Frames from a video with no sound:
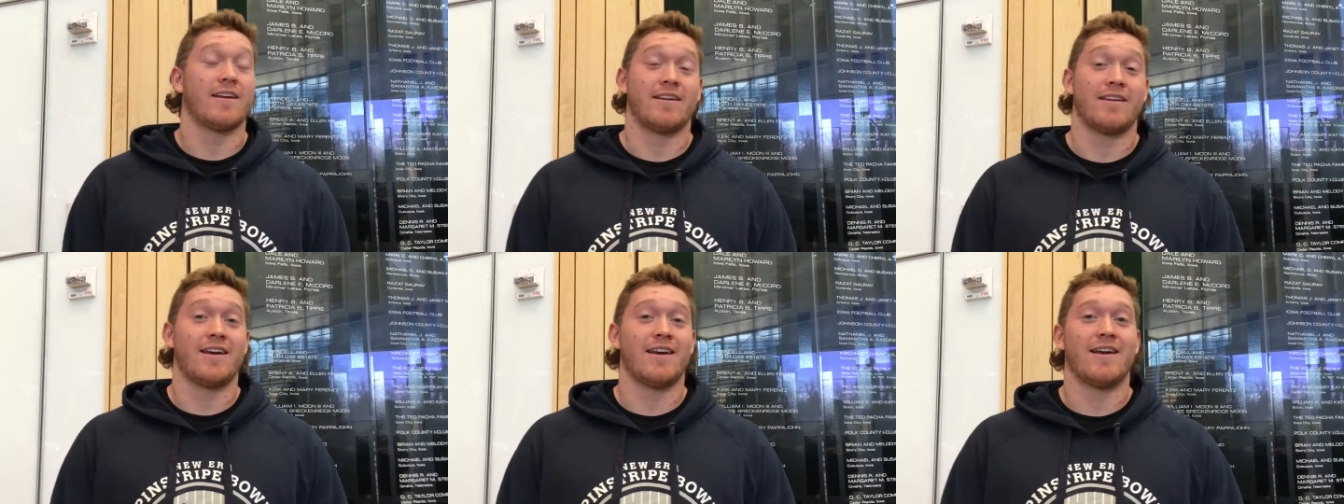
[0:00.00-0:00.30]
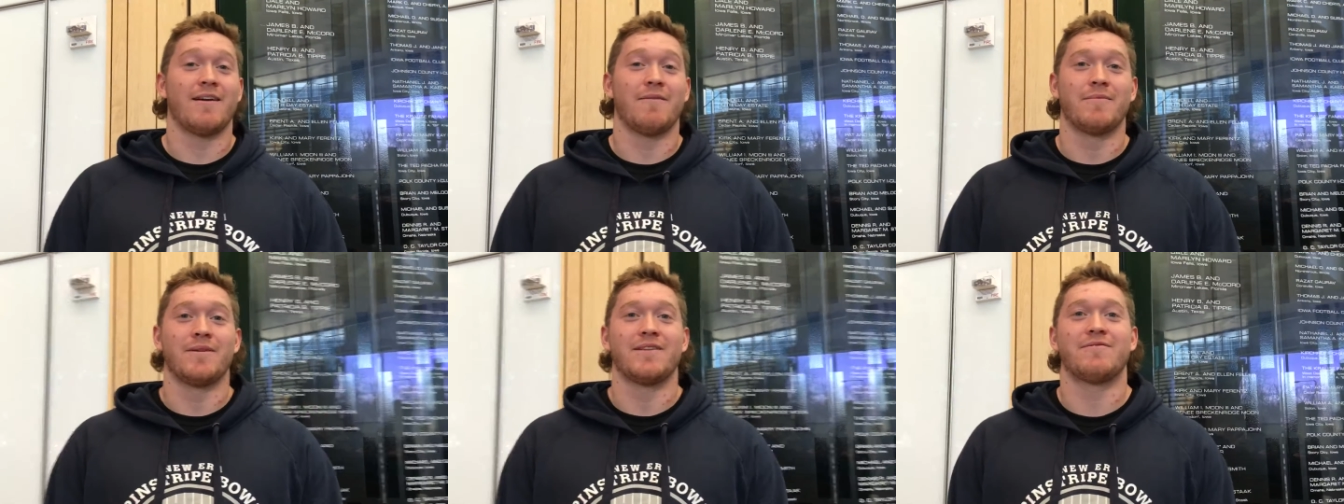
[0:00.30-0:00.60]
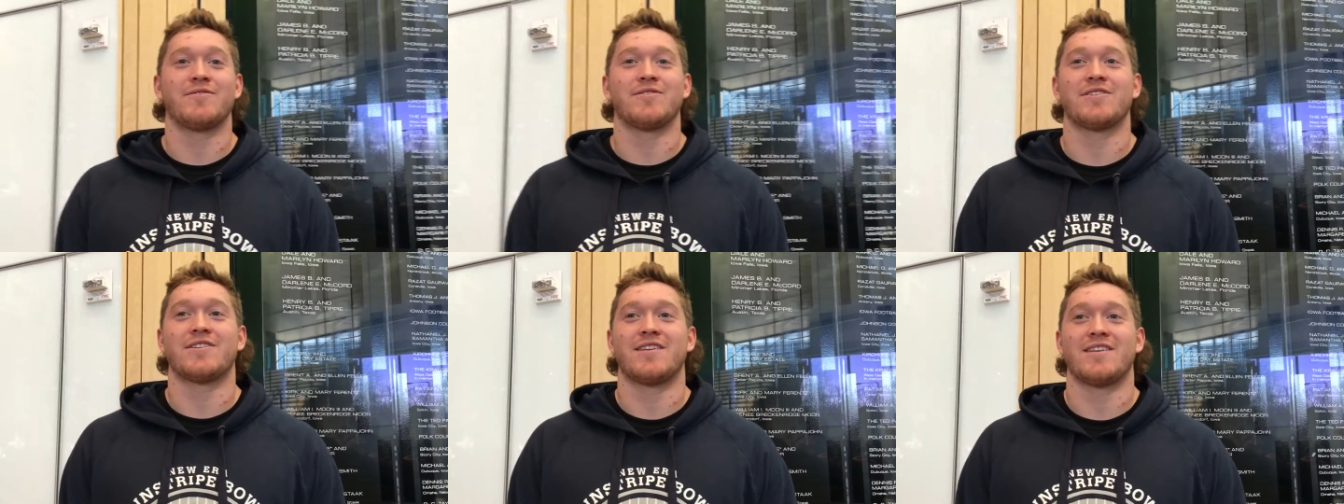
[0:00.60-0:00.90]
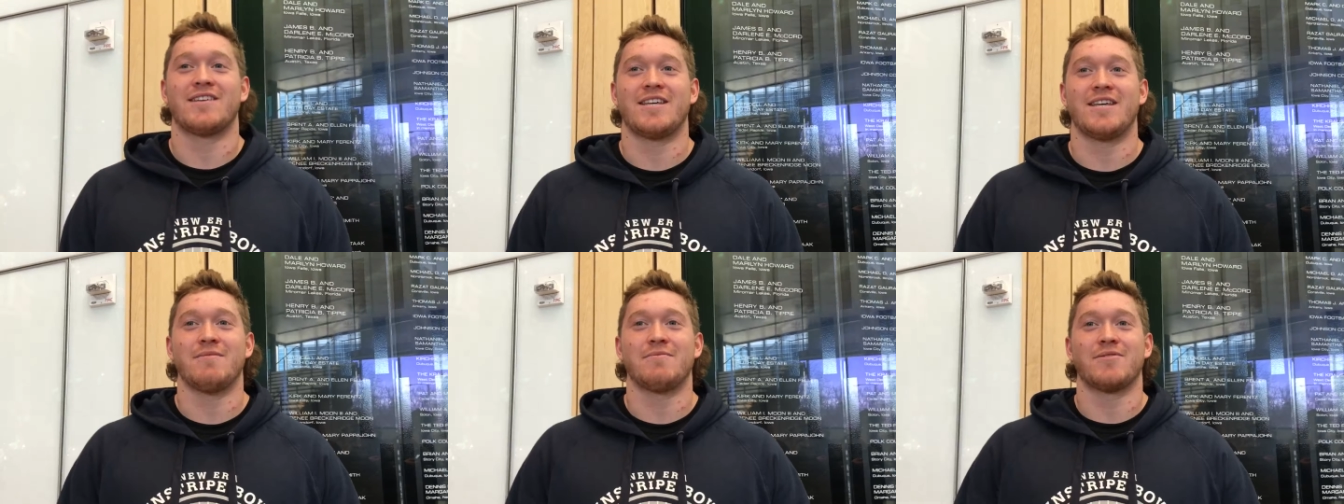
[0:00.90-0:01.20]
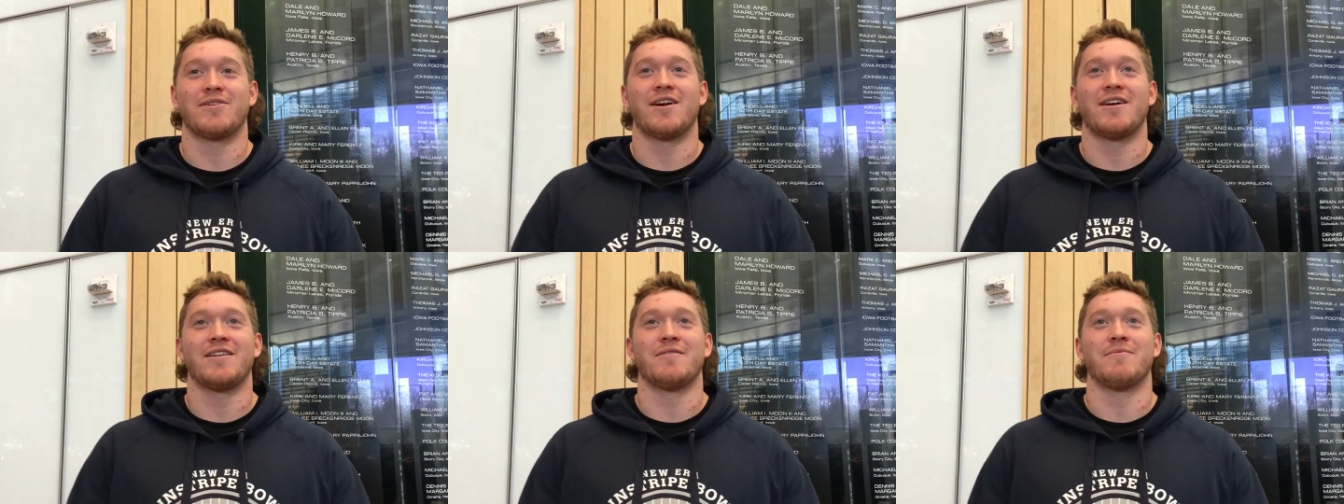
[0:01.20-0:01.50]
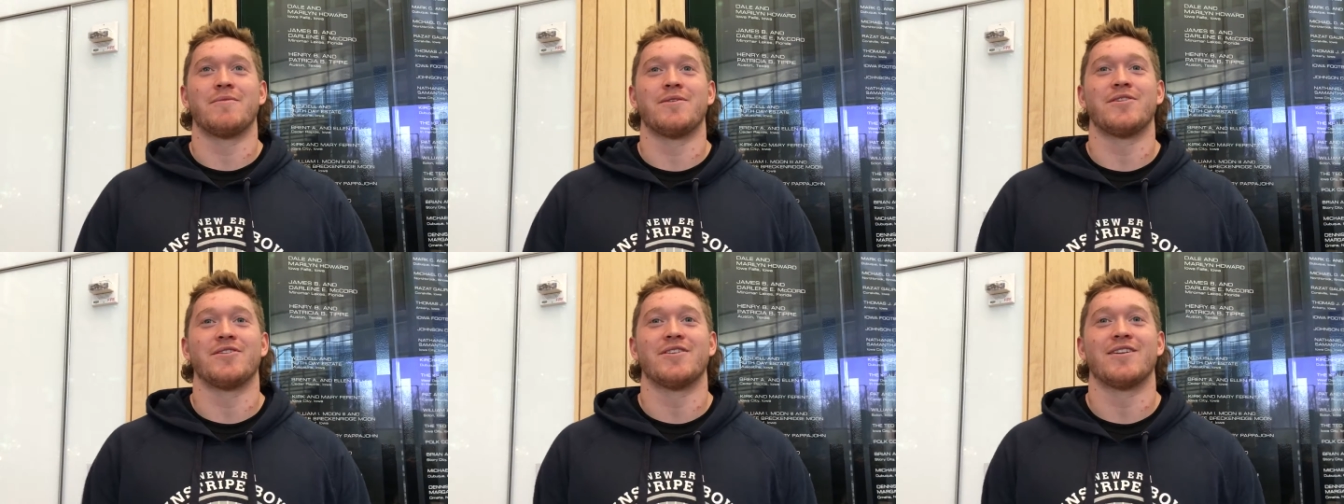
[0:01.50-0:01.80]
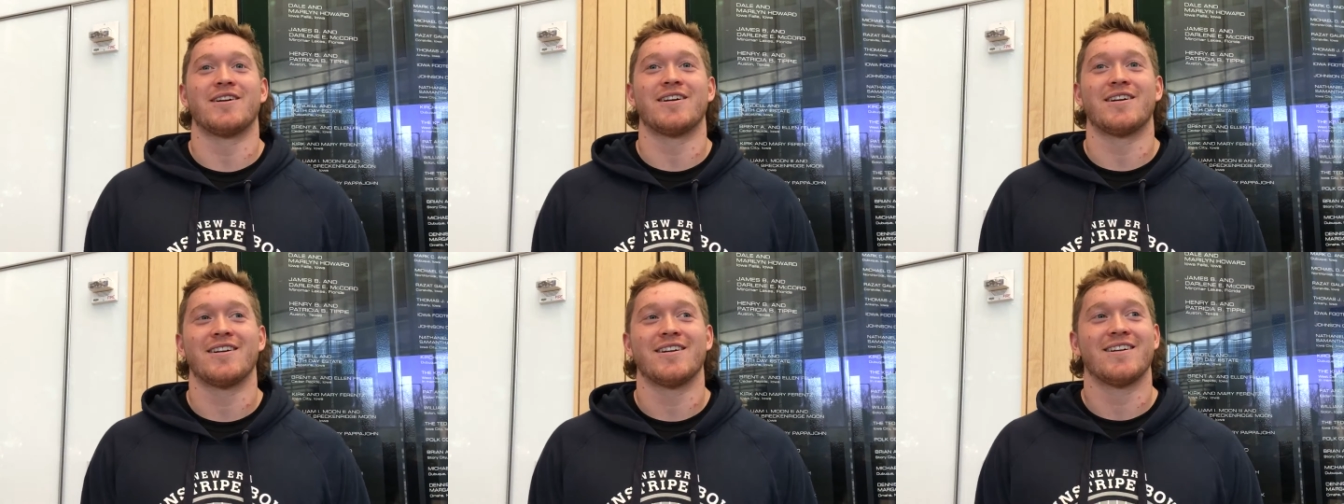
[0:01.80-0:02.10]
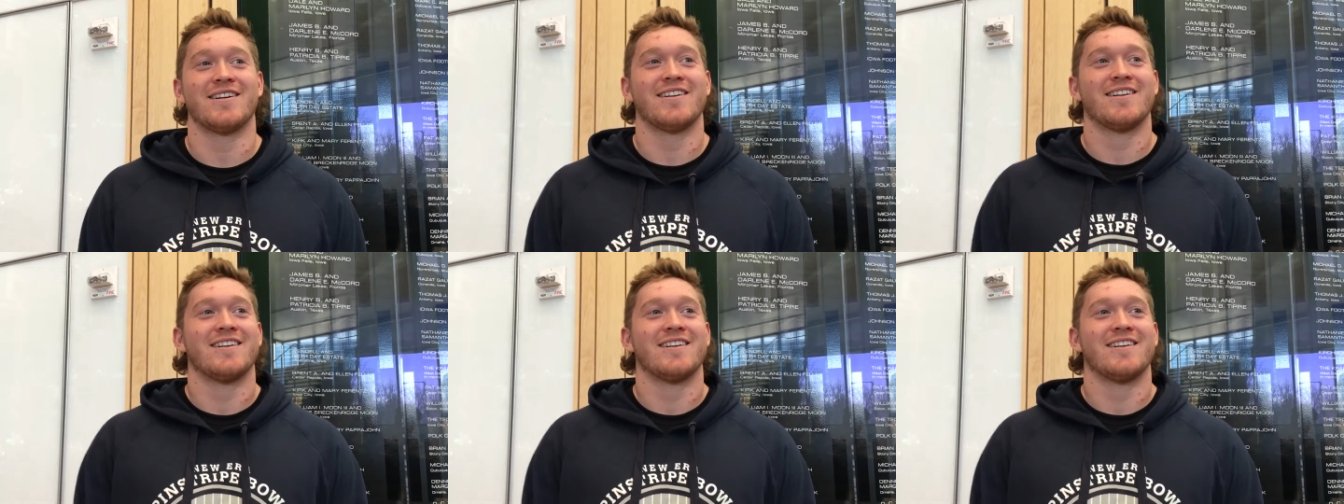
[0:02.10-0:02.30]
Like, yeah, I mean, if you keep it right in the middle there.